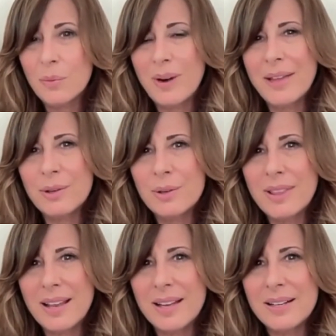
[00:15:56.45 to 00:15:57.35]
rather
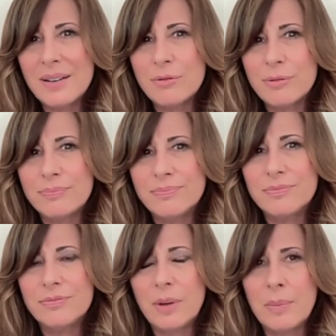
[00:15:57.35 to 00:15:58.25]
than
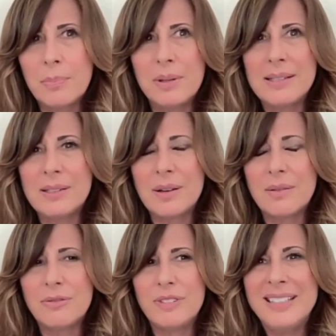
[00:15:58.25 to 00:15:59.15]
from a place
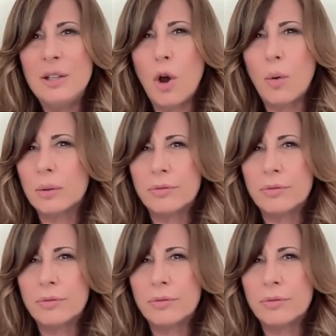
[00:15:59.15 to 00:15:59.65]
of ego or